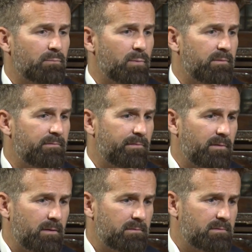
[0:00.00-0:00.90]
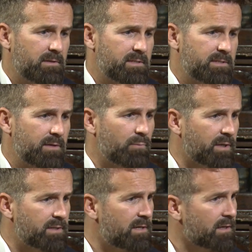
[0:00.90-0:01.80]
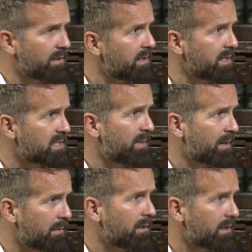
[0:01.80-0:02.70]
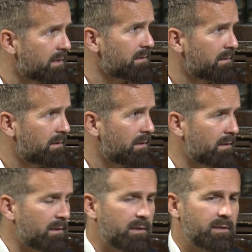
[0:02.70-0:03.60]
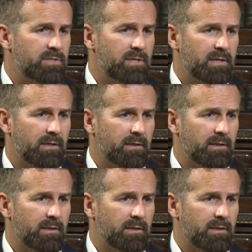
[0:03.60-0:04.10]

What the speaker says: We've decided we're going to target the interbank market initially, and